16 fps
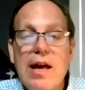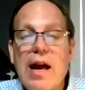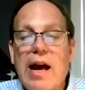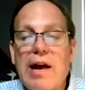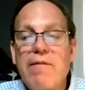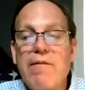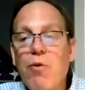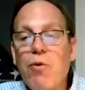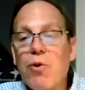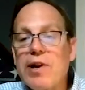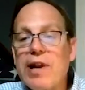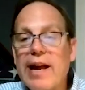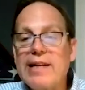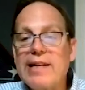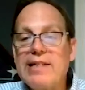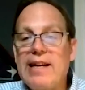On
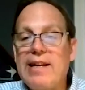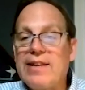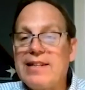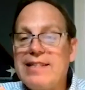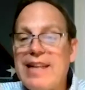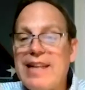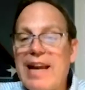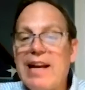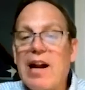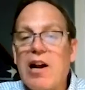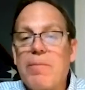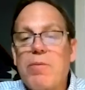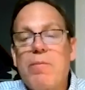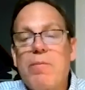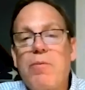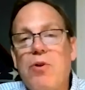4/19, the date our
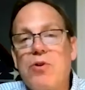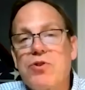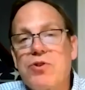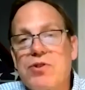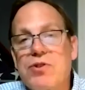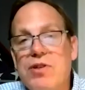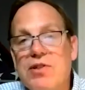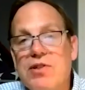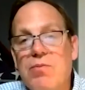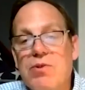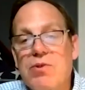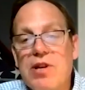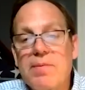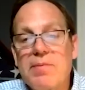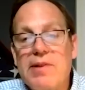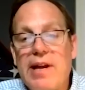proposal system was
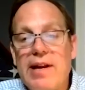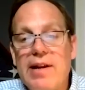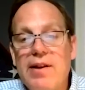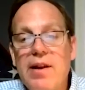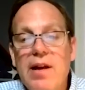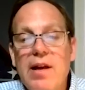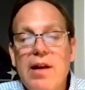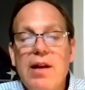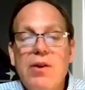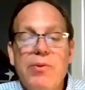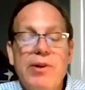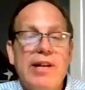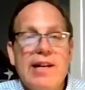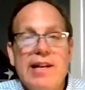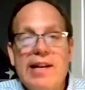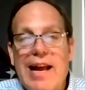updated, we
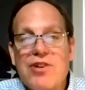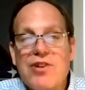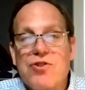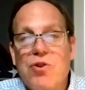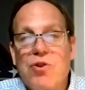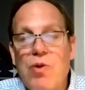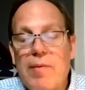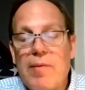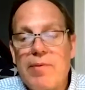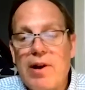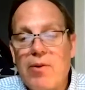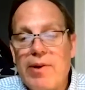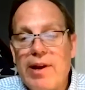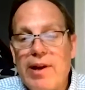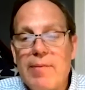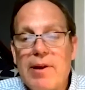did a national webinar.
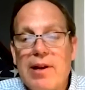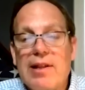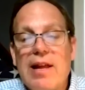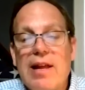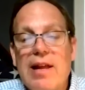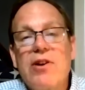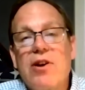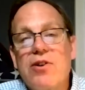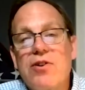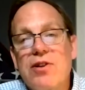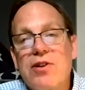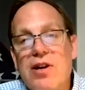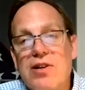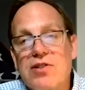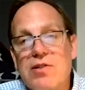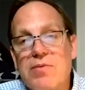We had about 1,100
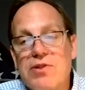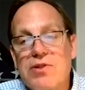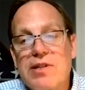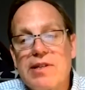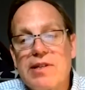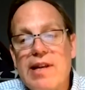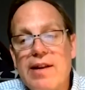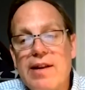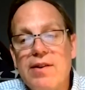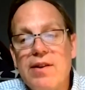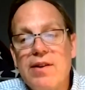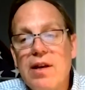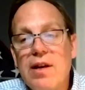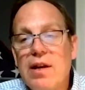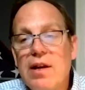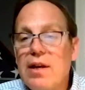customers attend.
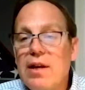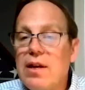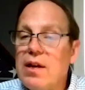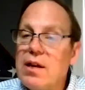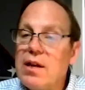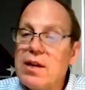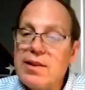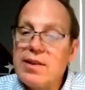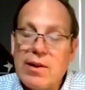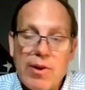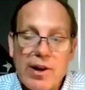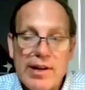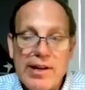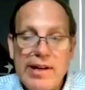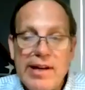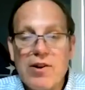They
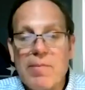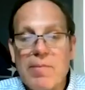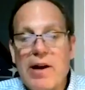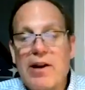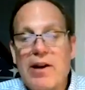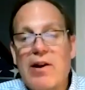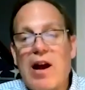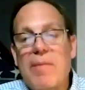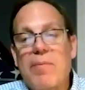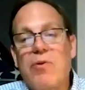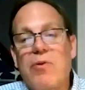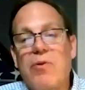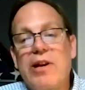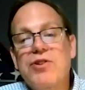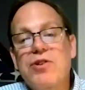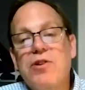wanted to hear about our
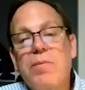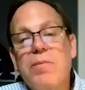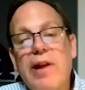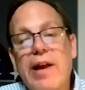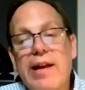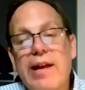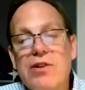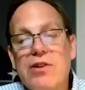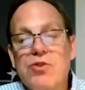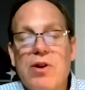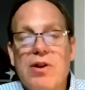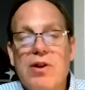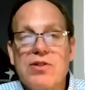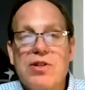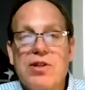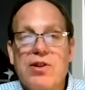operational plan as
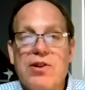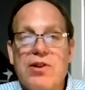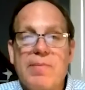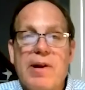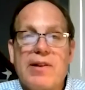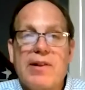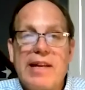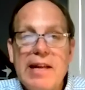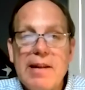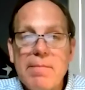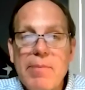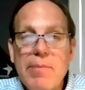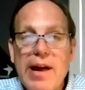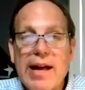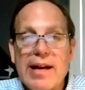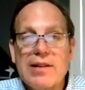well as to learn about the
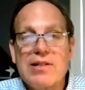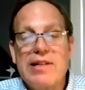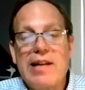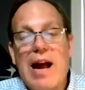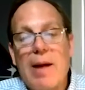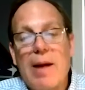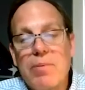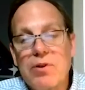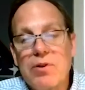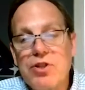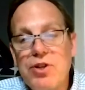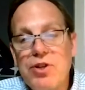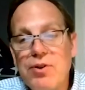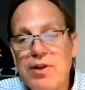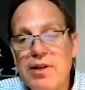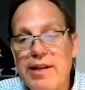impacts, the
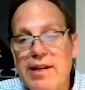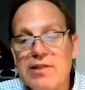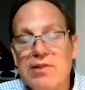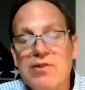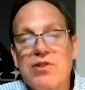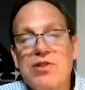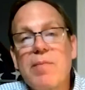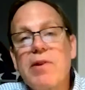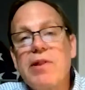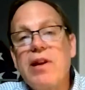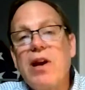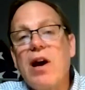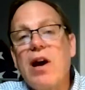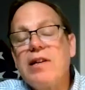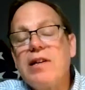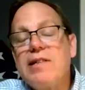opportunities, and some of the
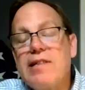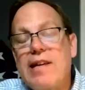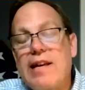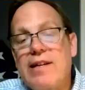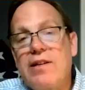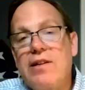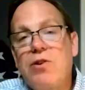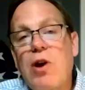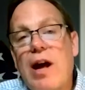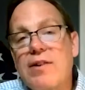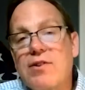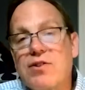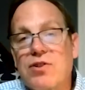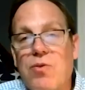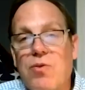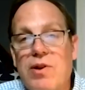unintended
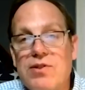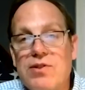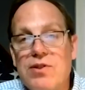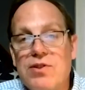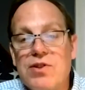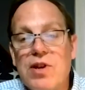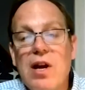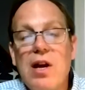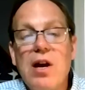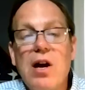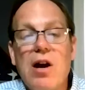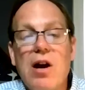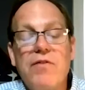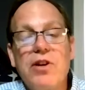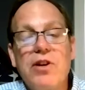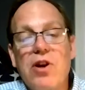consequences
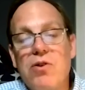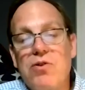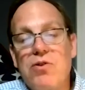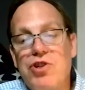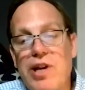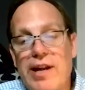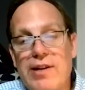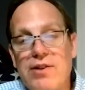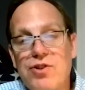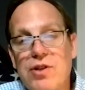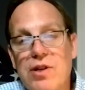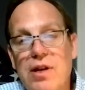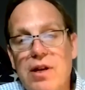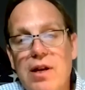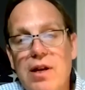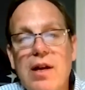of the code change.
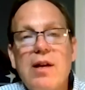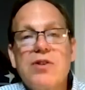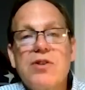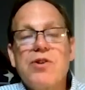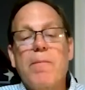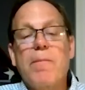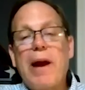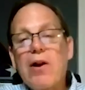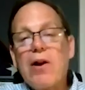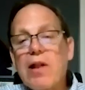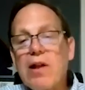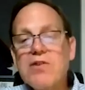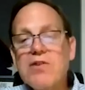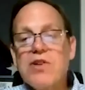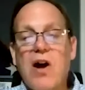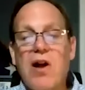So
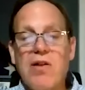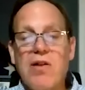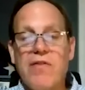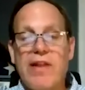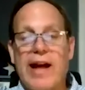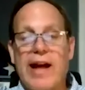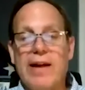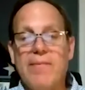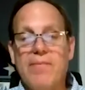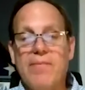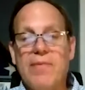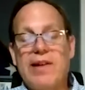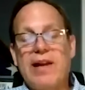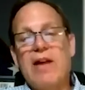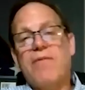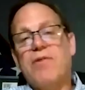parallel to all of that,
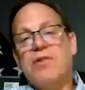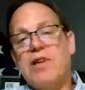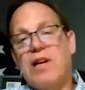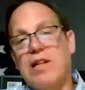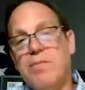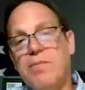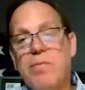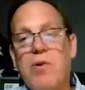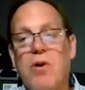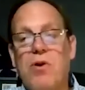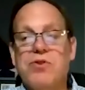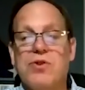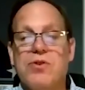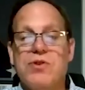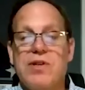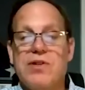the efforts on the
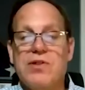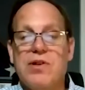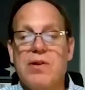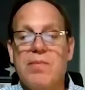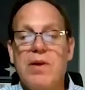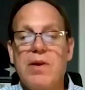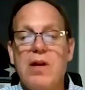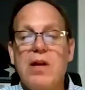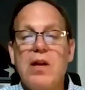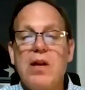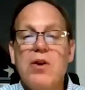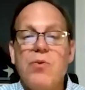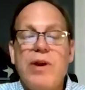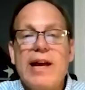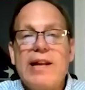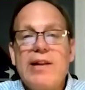proposal system,
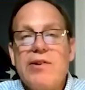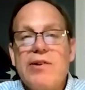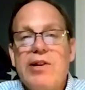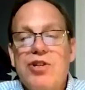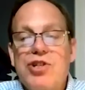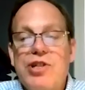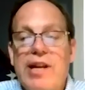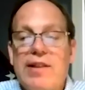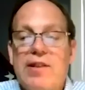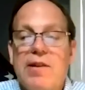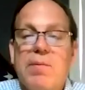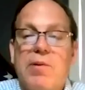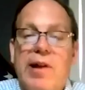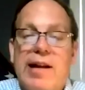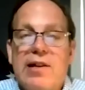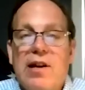we had to initiate the
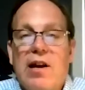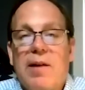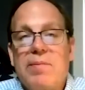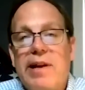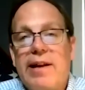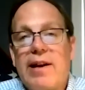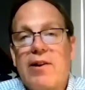plan to update